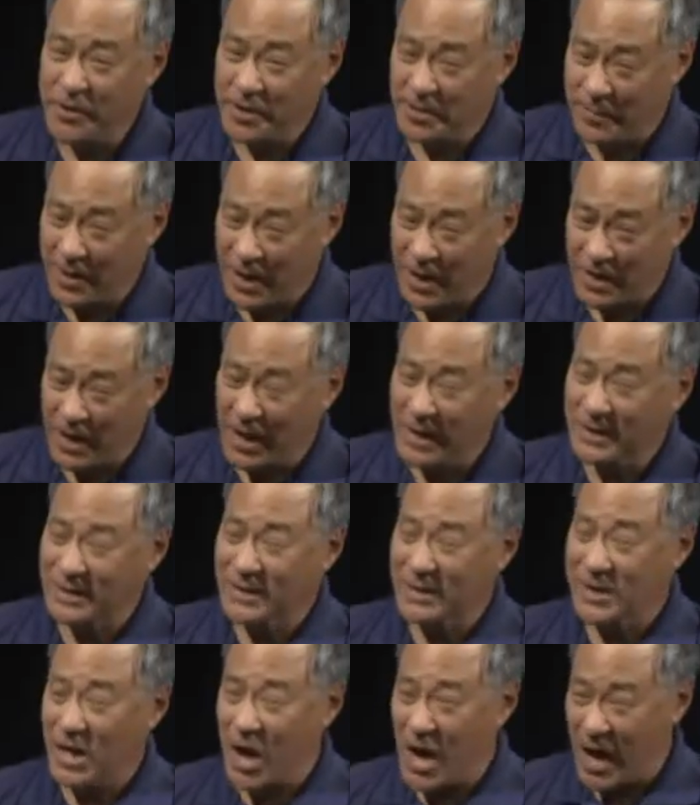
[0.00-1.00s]
about a
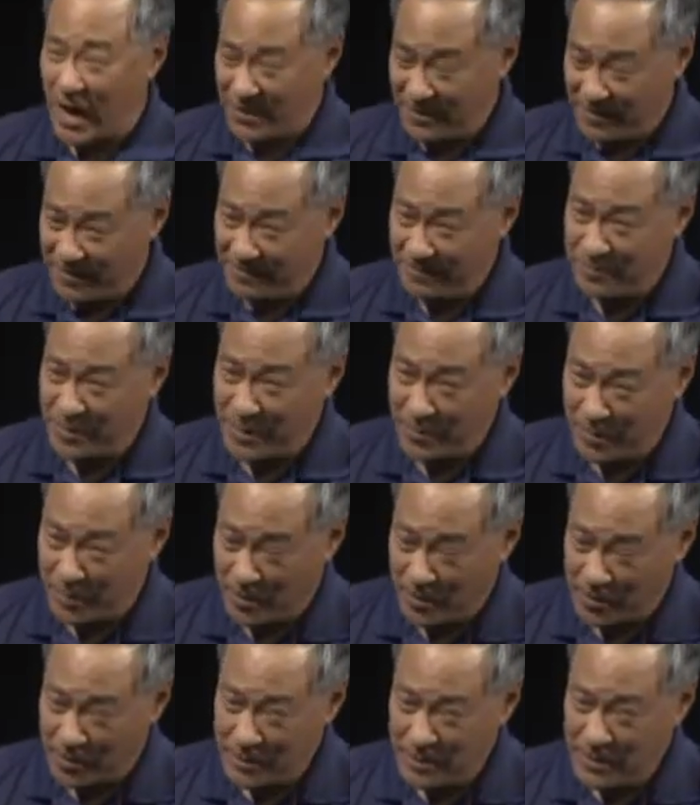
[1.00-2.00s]
lot of
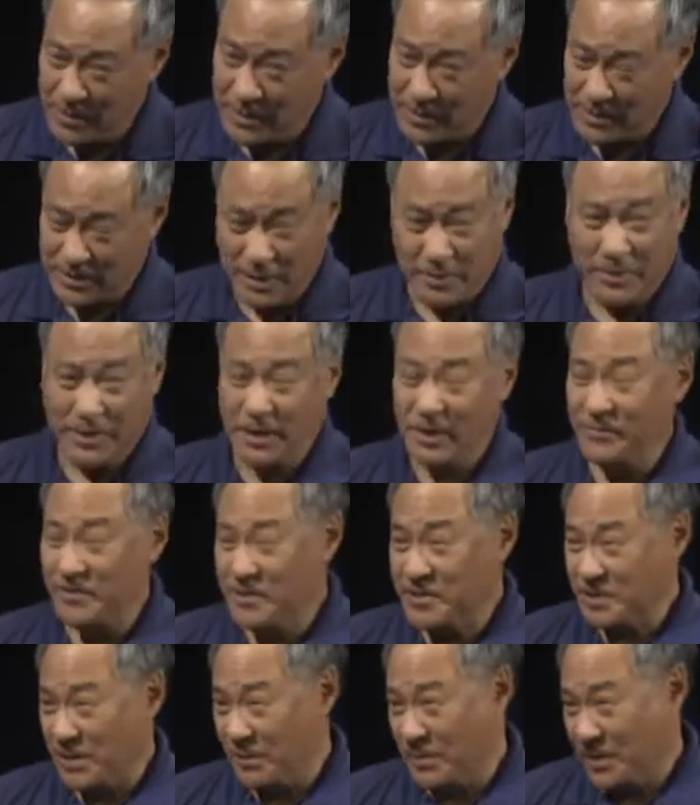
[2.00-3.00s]
people. Let me give you
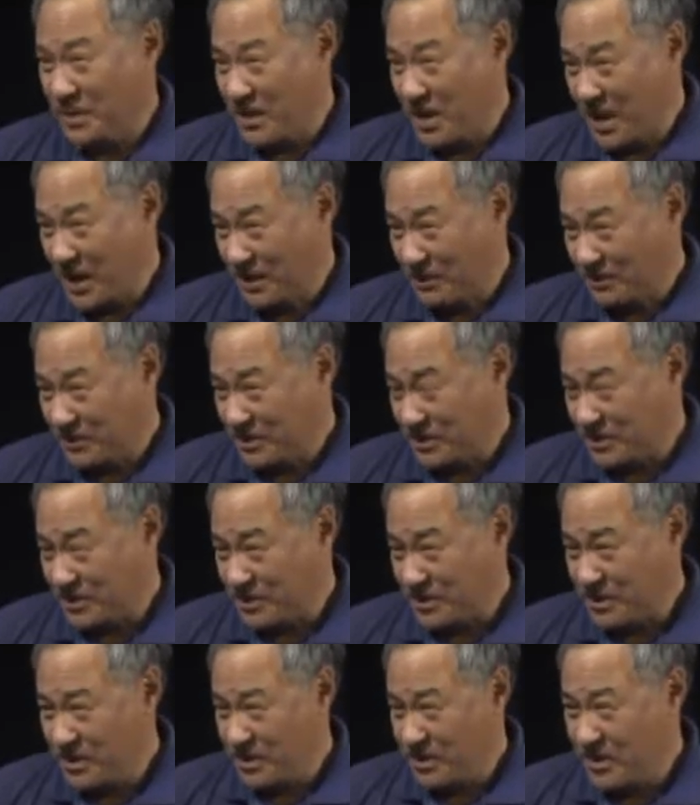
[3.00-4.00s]
some of the names.
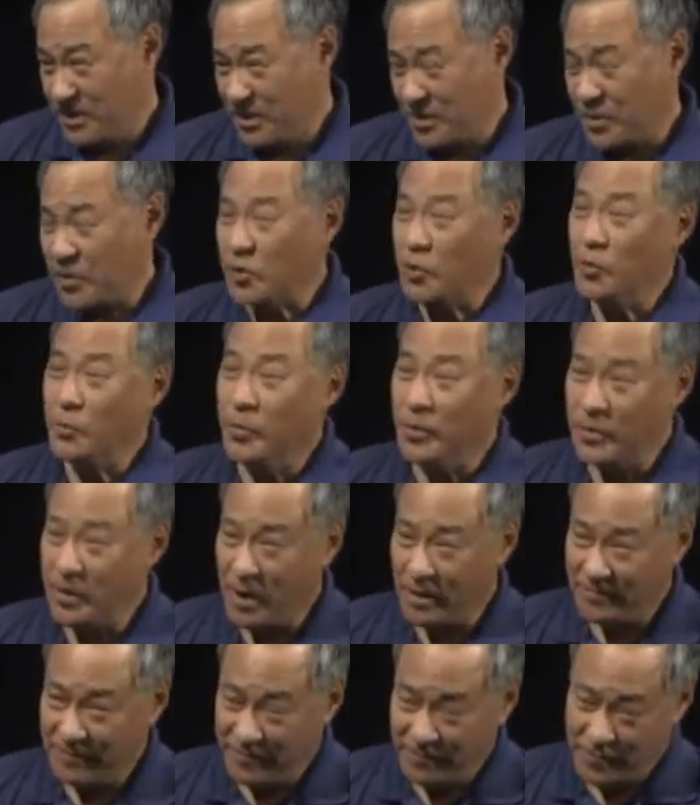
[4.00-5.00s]
Okay. Hubert
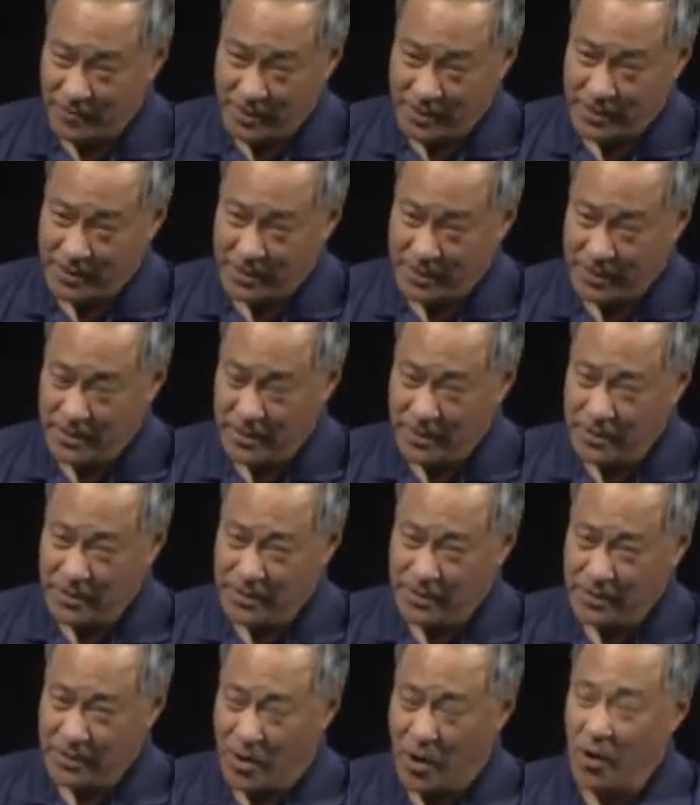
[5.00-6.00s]
Humphrey,
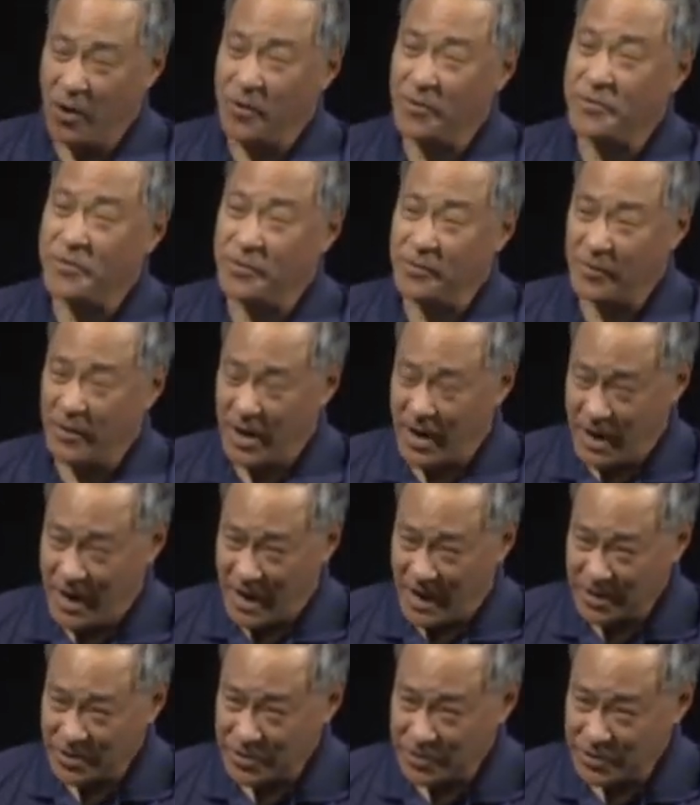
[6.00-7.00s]
Arthur
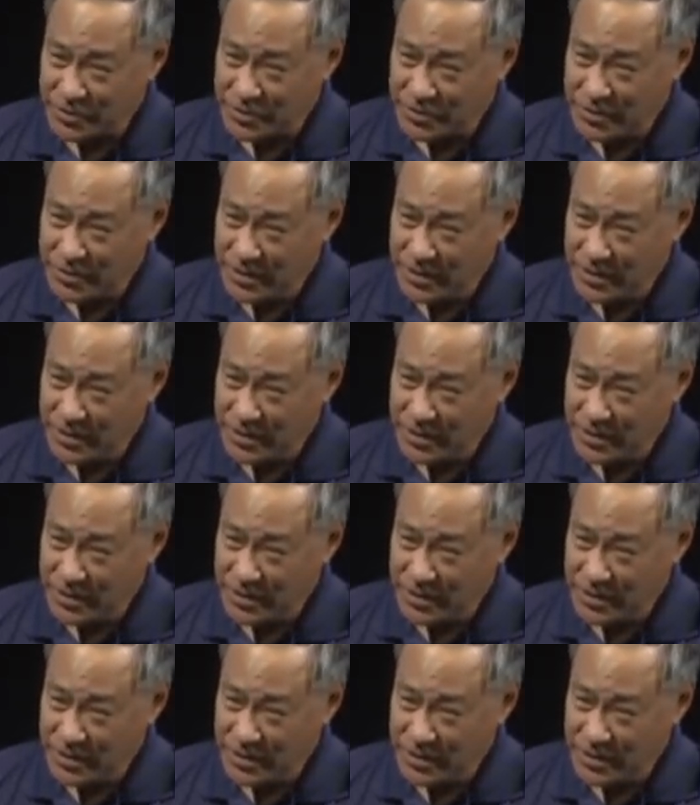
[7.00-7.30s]
Ashe,